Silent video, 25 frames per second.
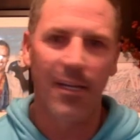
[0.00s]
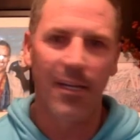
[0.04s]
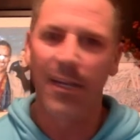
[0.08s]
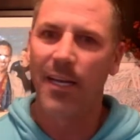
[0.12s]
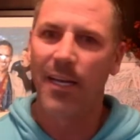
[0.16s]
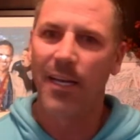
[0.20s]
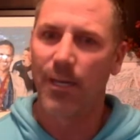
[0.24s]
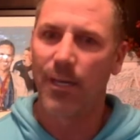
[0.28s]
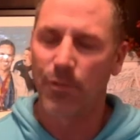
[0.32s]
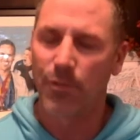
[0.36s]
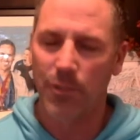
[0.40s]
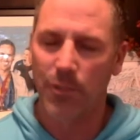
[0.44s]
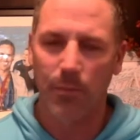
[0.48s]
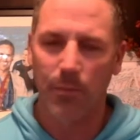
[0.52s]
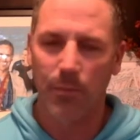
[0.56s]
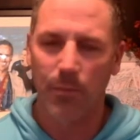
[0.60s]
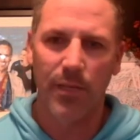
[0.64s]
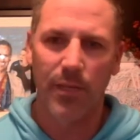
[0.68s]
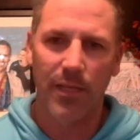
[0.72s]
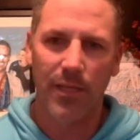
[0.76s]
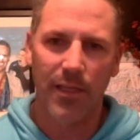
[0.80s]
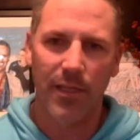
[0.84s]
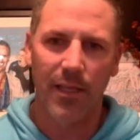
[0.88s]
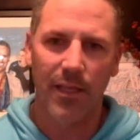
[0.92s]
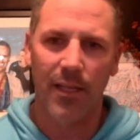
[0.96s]
It was a
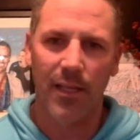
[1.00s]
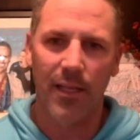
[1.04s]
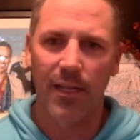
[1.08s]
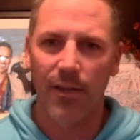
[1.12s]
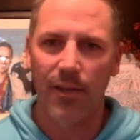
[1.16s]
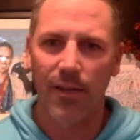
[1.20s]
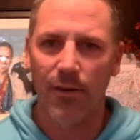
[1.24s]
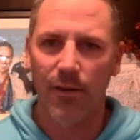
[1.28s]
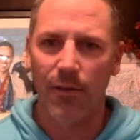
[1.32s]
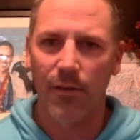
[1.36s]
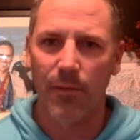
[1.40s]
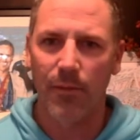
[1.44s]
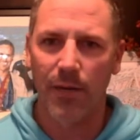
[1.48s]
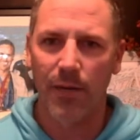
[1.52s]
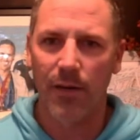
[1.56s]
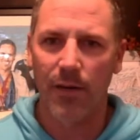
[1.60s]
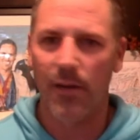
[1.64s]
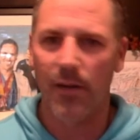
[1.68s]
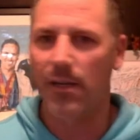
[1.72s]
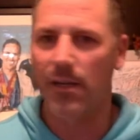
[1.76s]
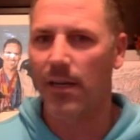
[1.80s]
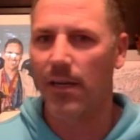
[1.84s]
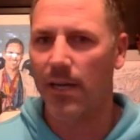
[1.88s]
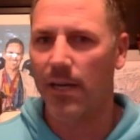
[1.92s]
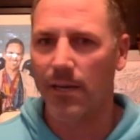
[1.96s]
big thing here in
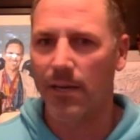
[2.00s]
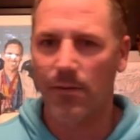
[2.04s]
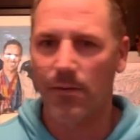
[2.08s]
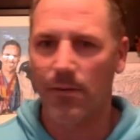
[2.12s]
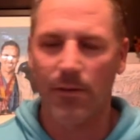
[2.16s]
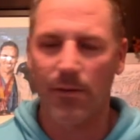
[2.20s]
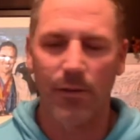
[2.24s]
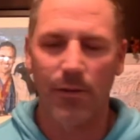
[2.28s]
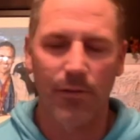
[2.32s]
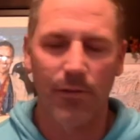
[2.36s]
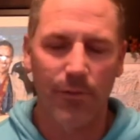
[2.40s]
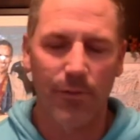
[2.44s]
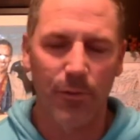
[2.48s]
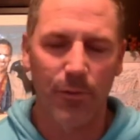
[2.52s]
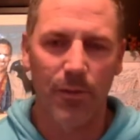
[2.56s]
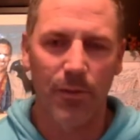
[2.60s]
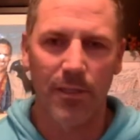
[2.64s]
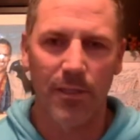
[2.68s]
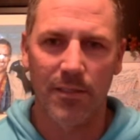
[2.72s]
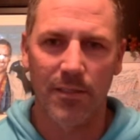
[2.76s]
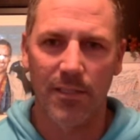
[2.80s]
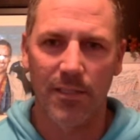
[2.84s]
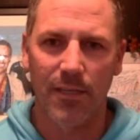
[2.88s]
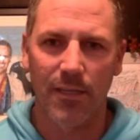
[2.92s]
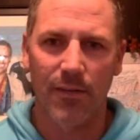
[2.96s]
America. I don't know if it
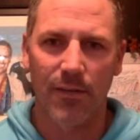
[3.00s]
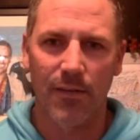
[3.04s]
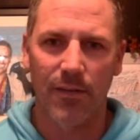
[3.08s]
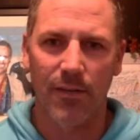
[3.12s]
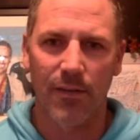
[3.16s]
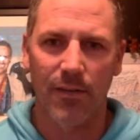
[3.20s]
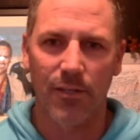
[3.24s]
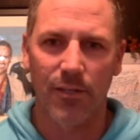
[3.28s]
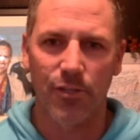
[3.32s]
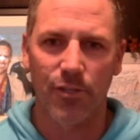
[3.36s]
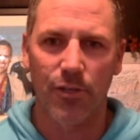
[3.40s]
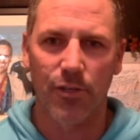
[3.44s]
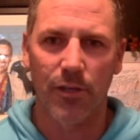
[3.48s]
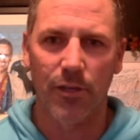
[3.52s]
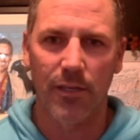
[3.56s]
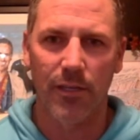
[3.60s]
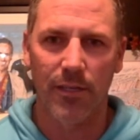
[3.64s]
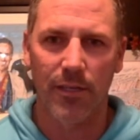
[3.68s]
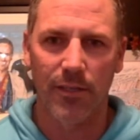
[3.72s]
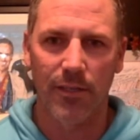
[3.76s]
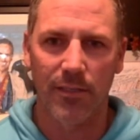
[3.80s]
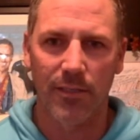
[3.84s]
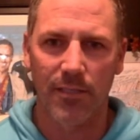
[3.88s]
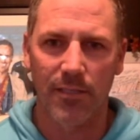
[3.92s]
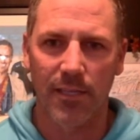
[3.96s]
was there in Australia
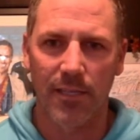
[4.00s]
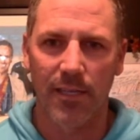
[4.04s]
the same.